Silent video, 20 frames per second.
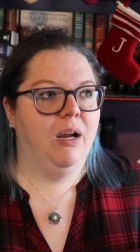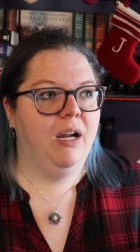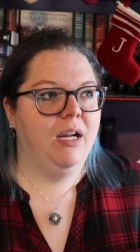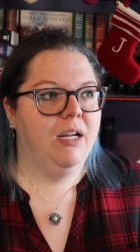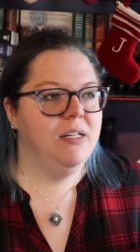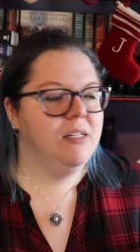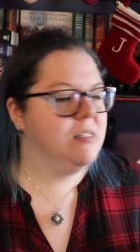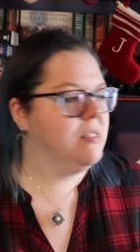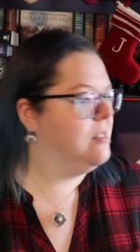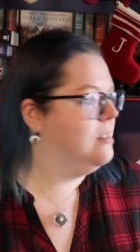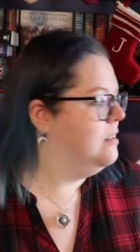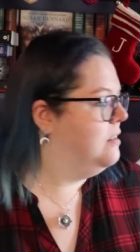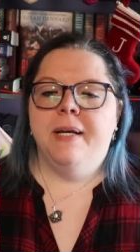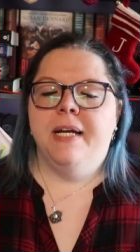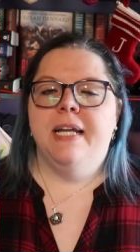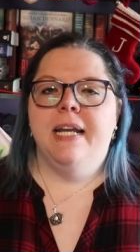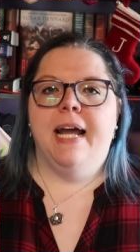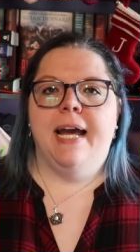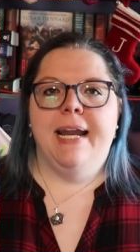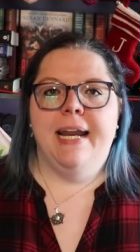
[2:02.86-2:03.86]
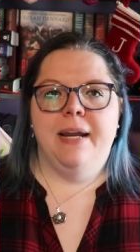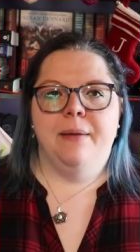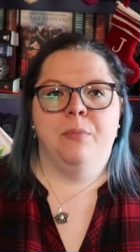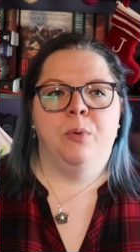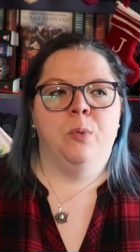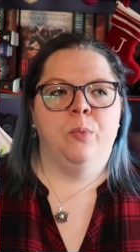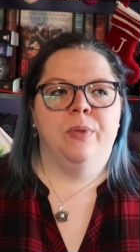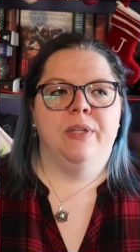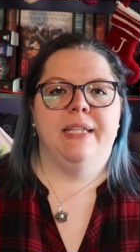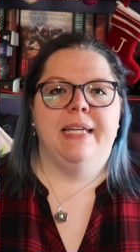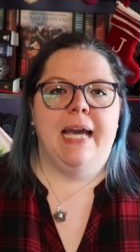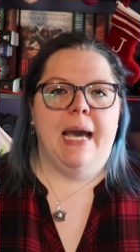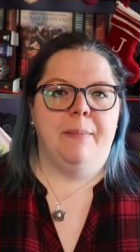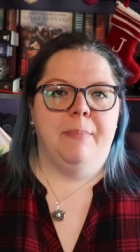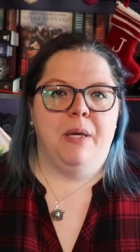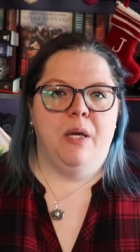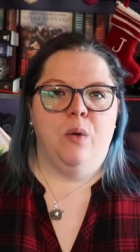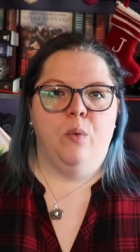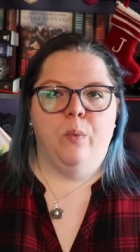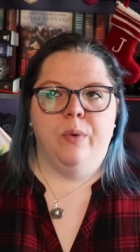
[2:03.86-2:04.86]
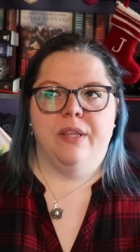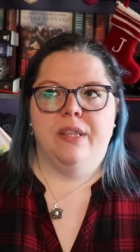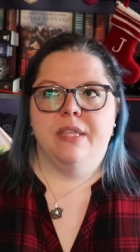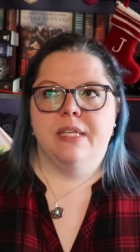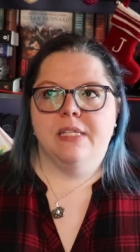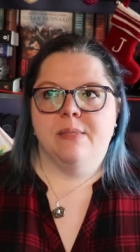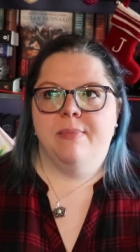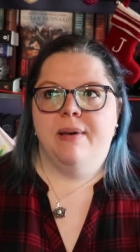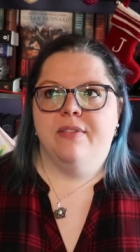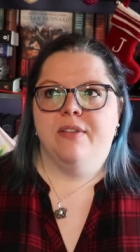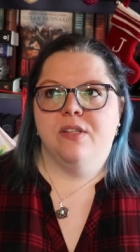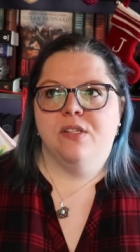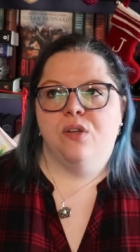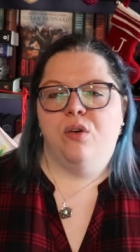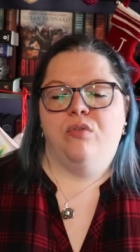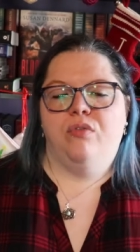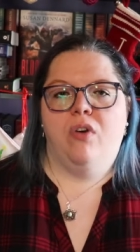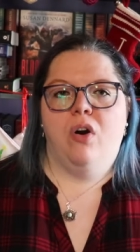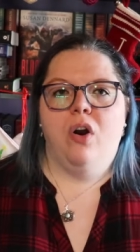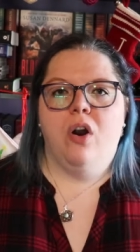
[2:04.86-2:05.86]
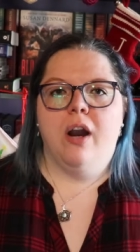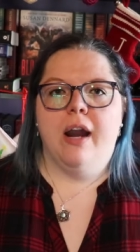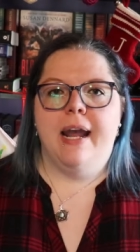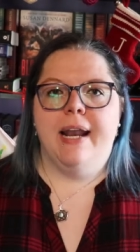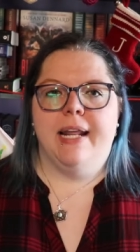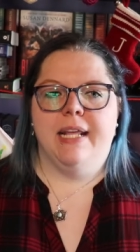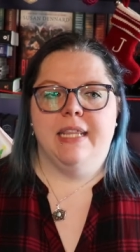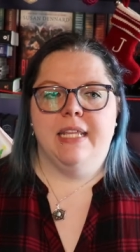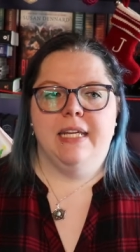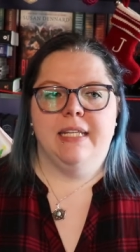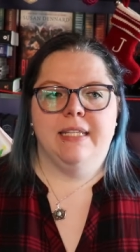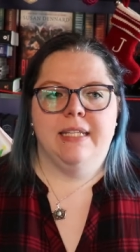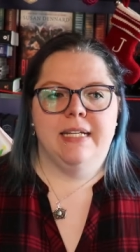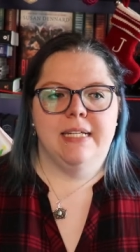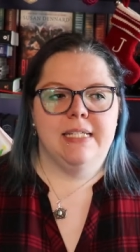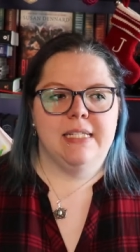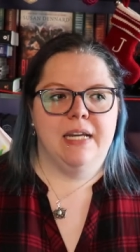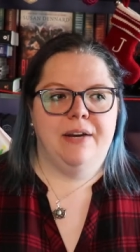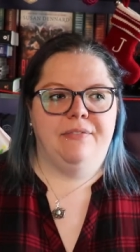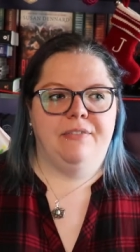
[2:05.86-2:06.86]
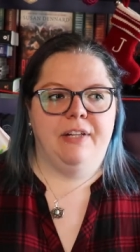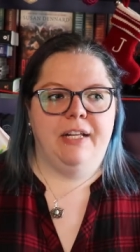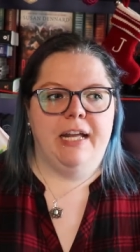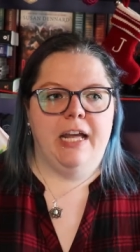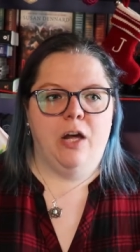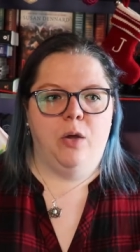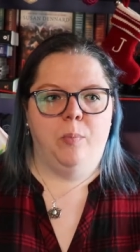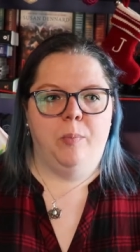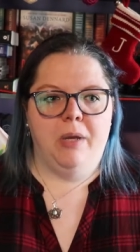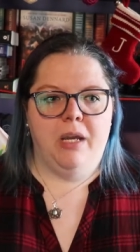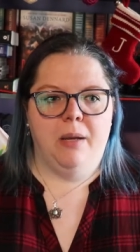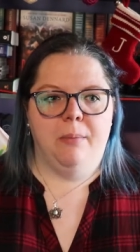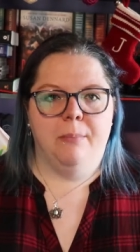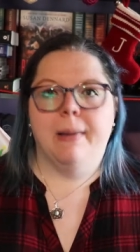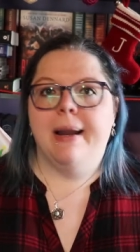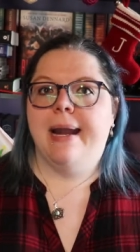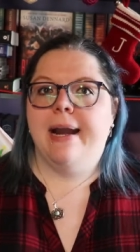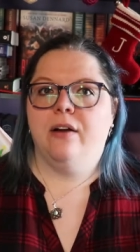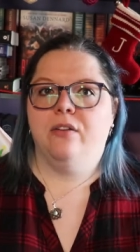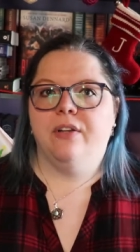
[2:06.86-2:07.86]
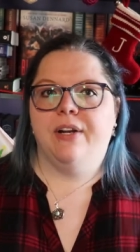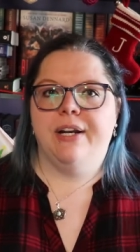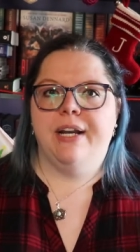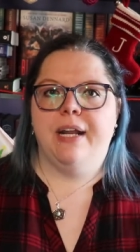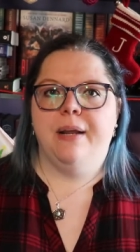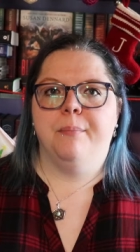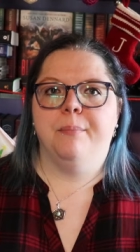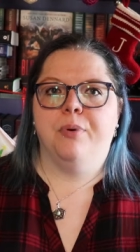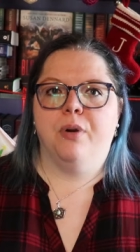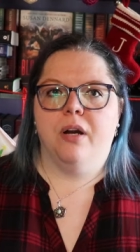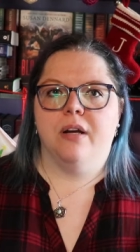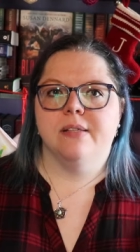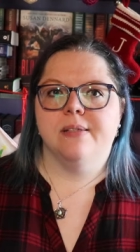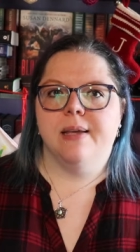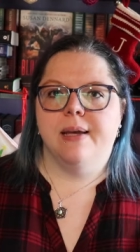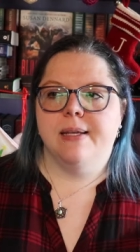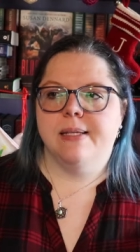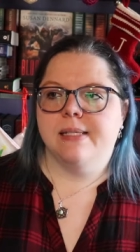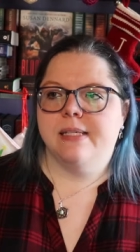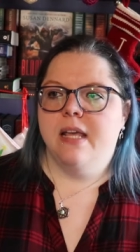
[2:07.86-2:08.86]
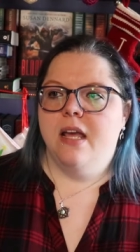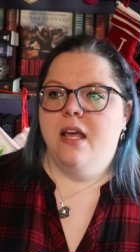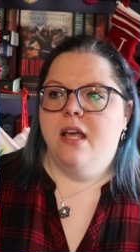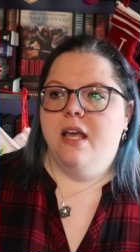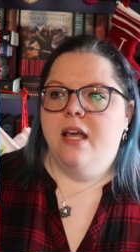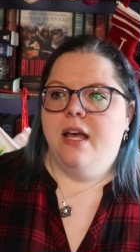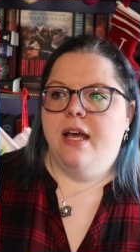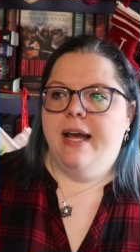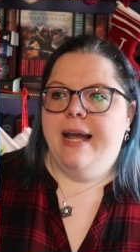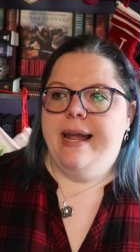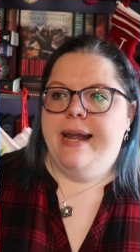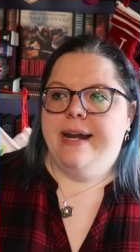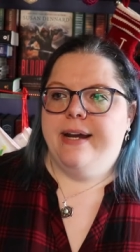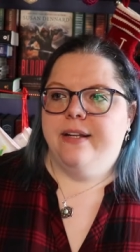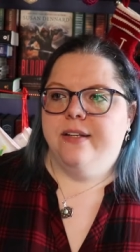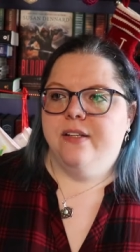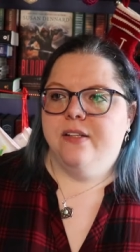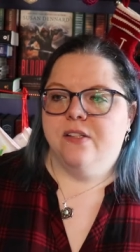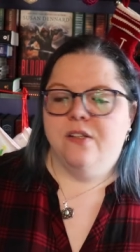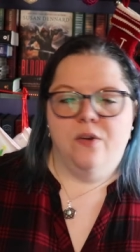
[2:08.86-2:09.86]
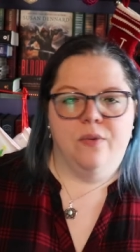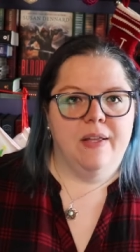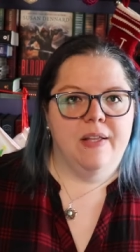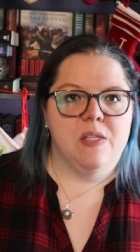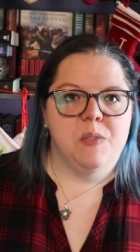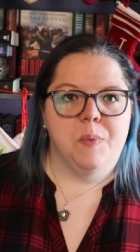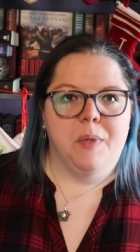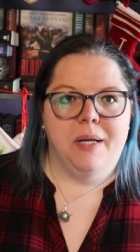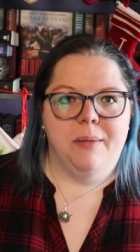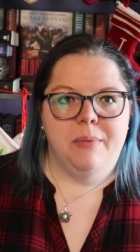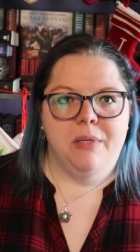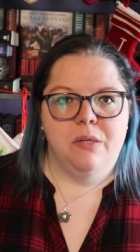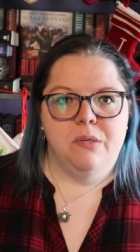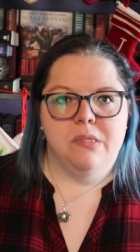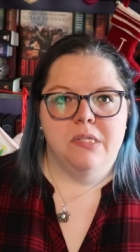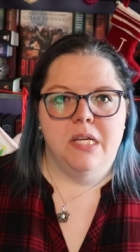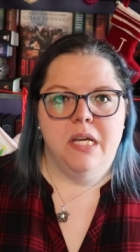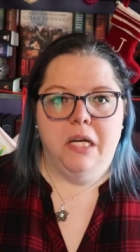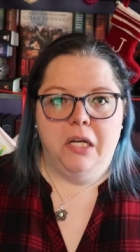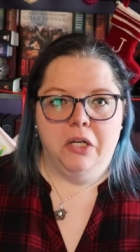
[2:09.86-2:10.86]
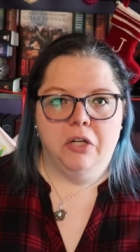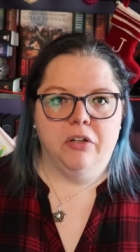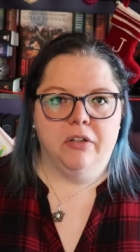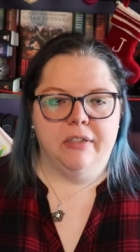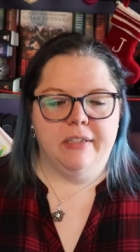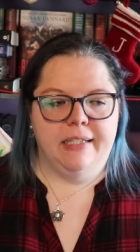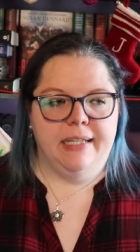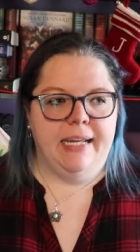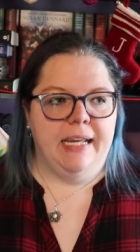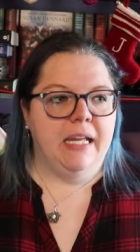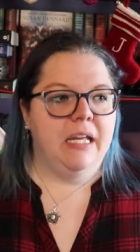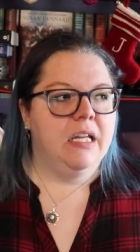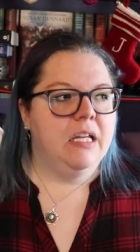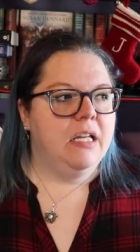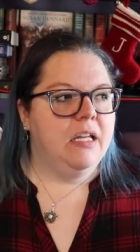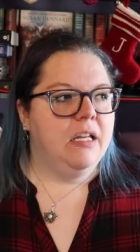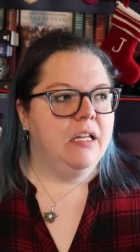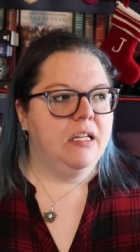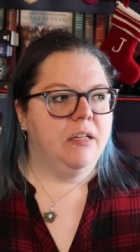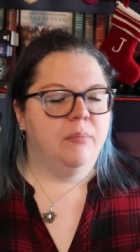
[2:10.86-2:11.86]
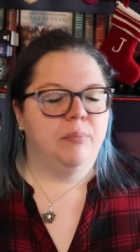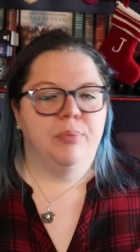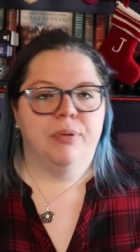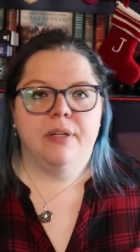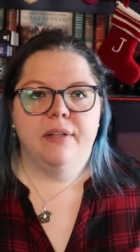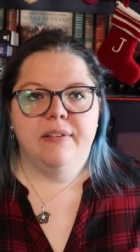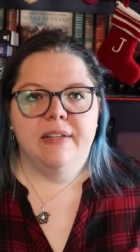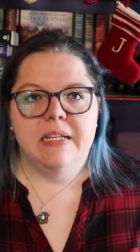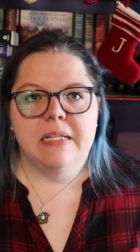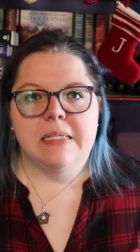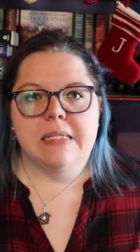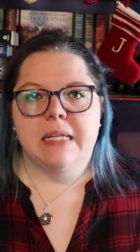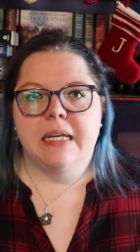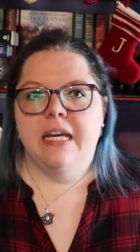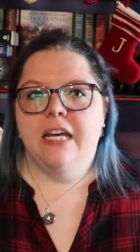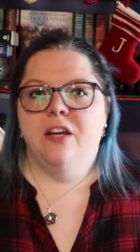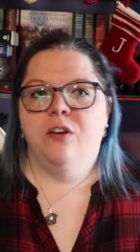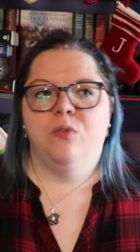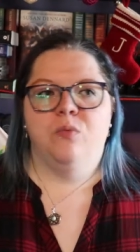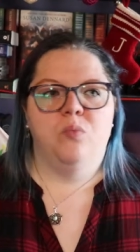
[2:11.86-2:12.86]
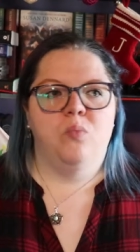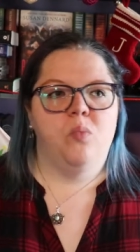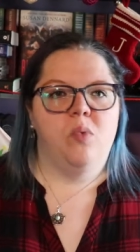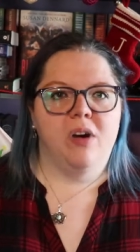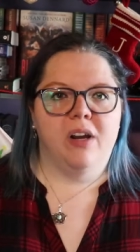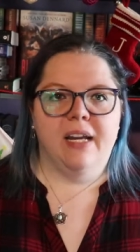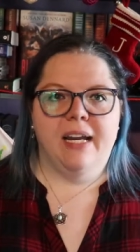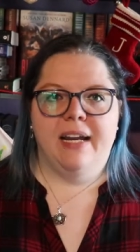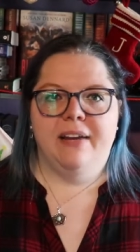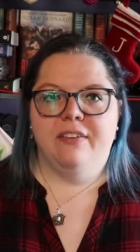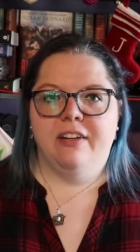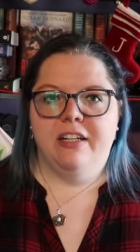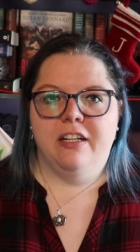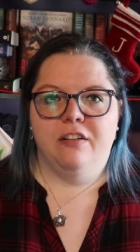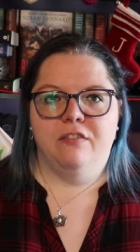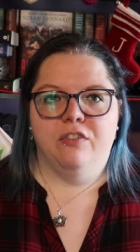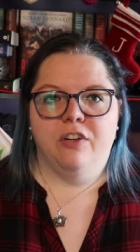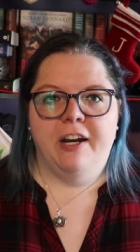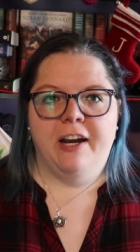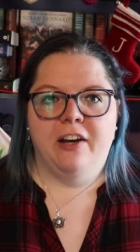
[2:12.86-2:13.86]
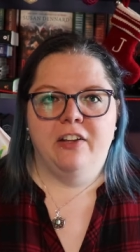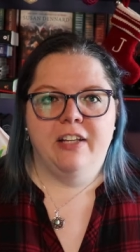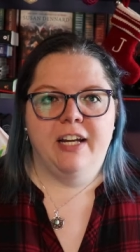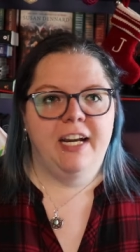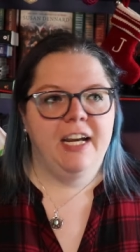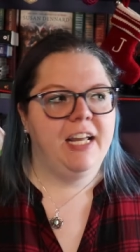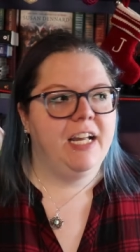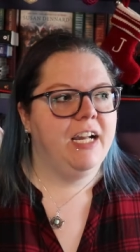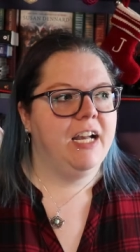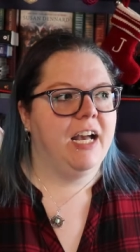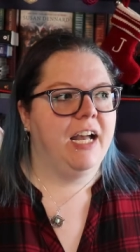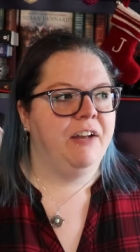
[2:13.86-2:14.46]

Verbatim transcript: Rice, but I am really happy with this method so far, and I think that it's definitely helping my outlining process. And so that's what I'm using currently. Previously, what have I done for outlining?